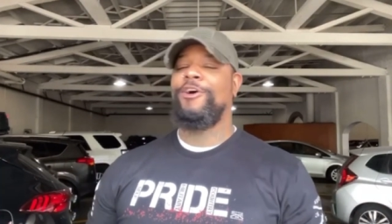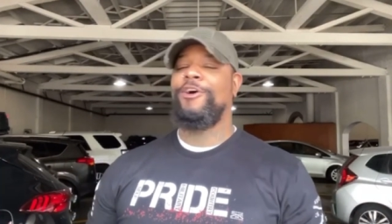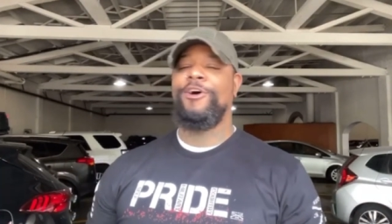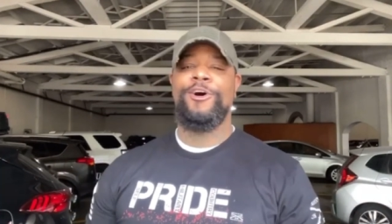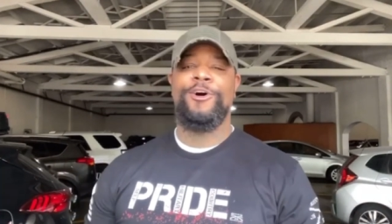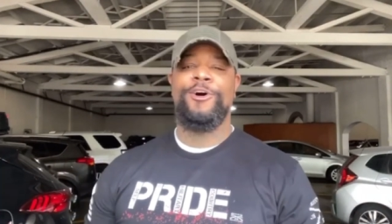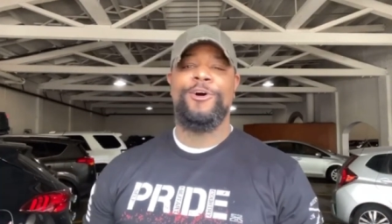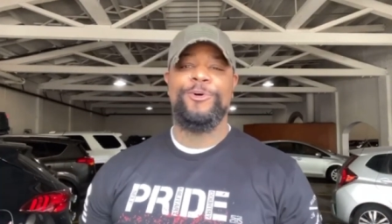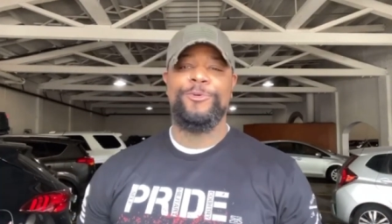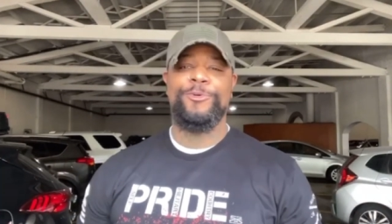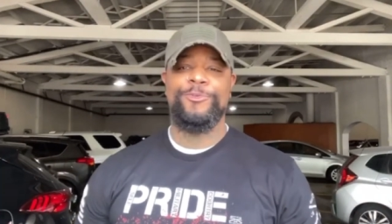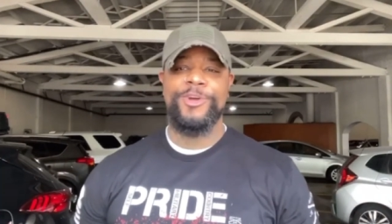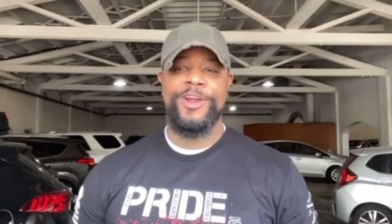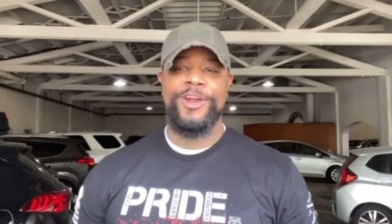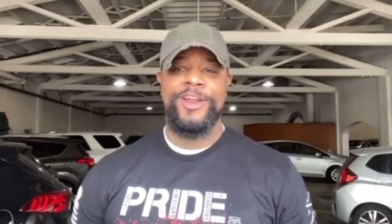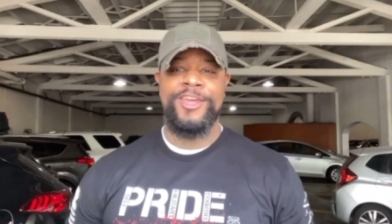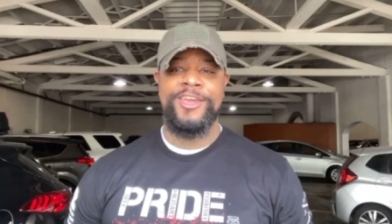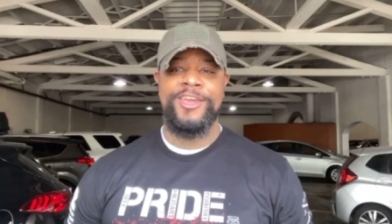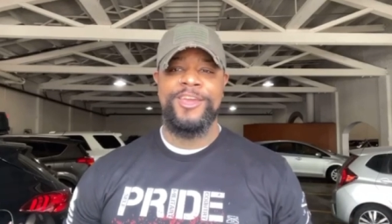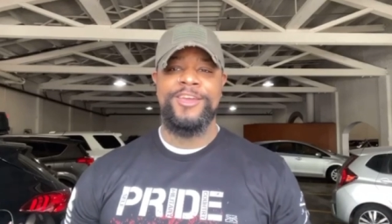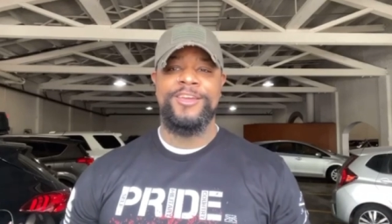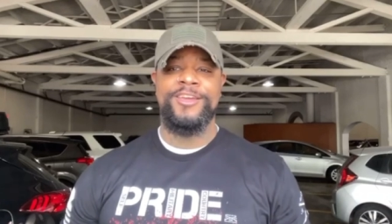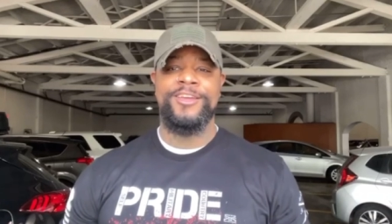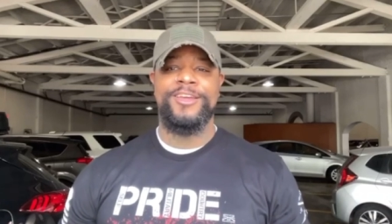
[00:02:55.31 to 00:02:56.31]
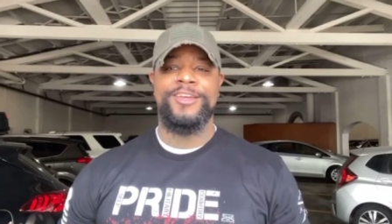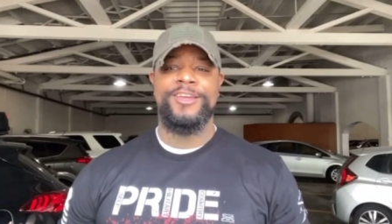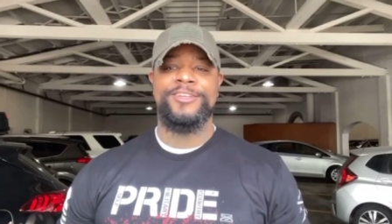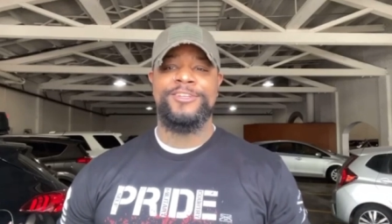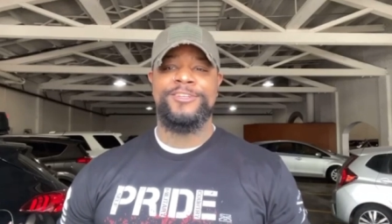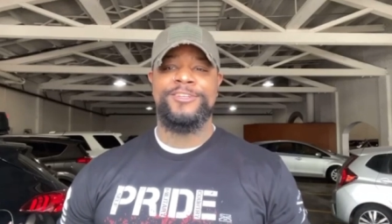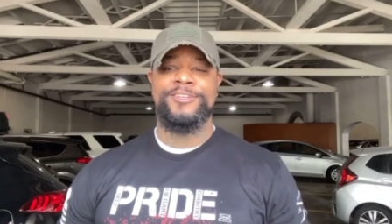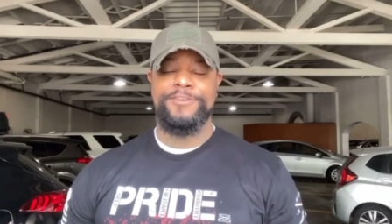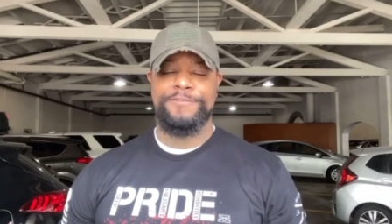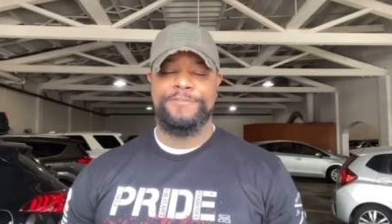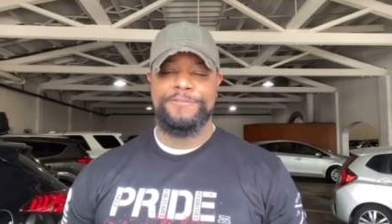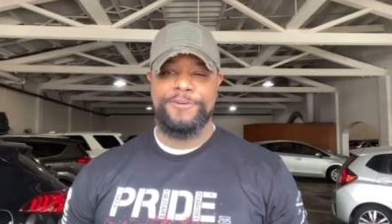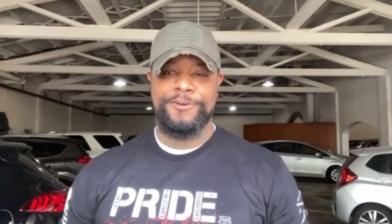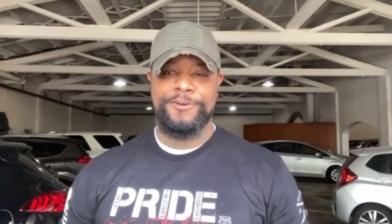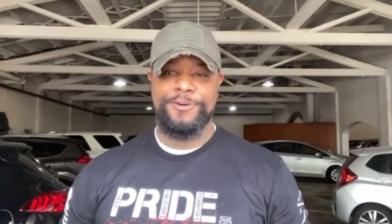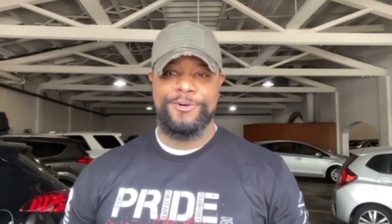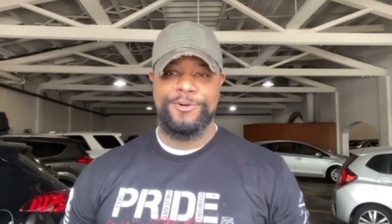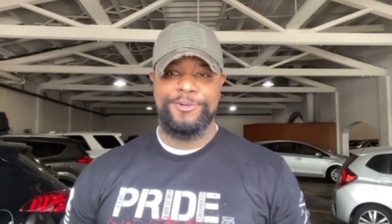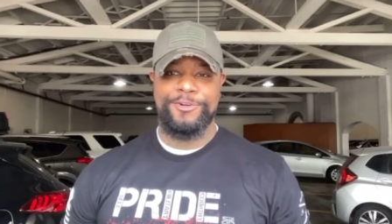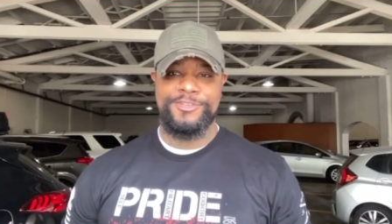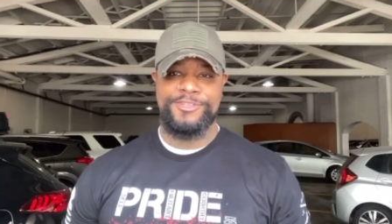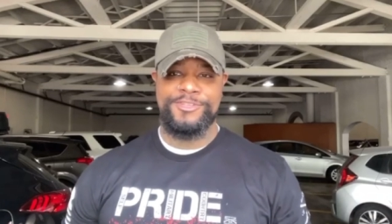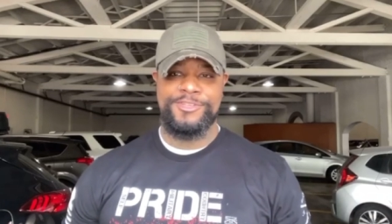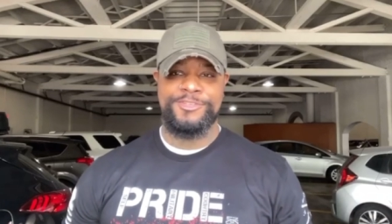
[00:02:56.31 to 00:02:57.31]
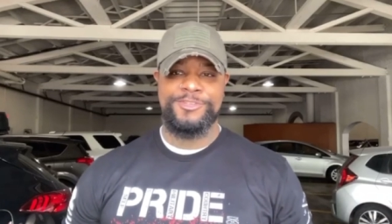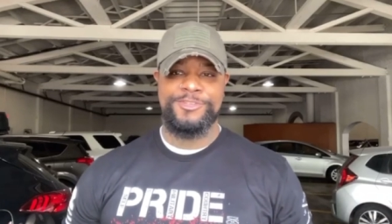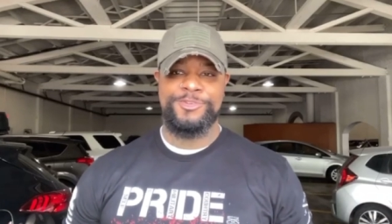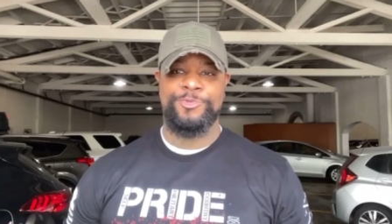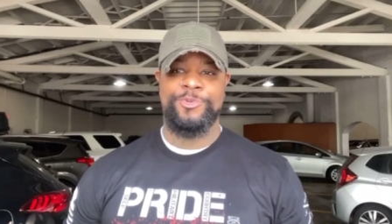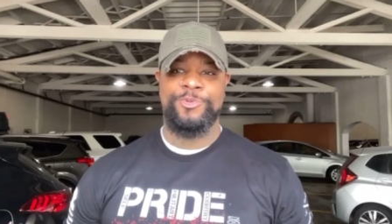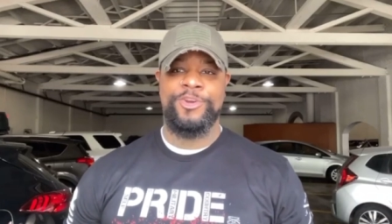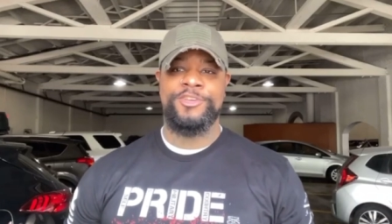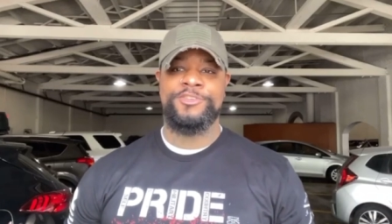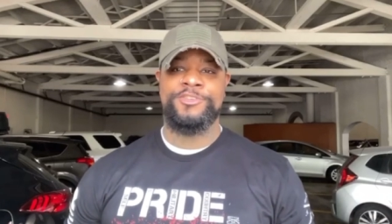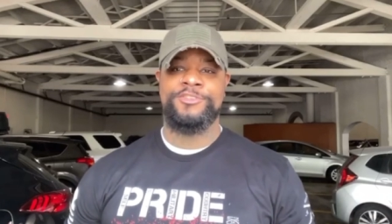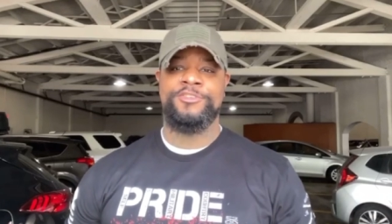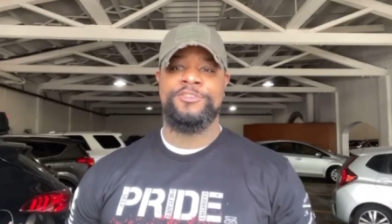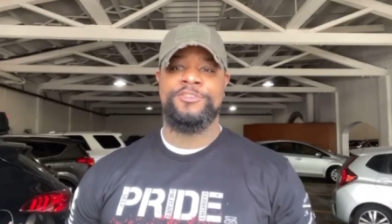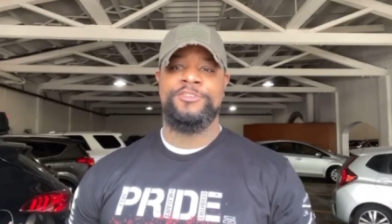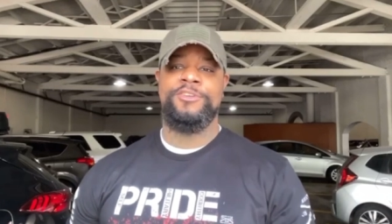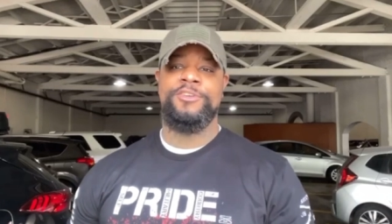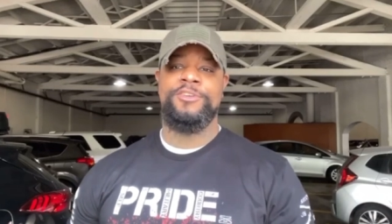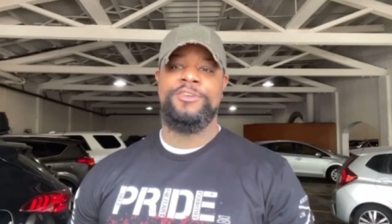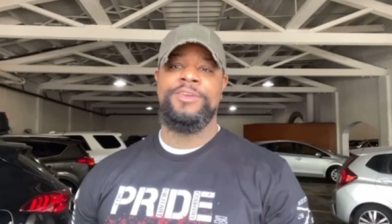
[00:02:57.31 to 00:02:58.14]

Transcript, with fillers: already difficult situation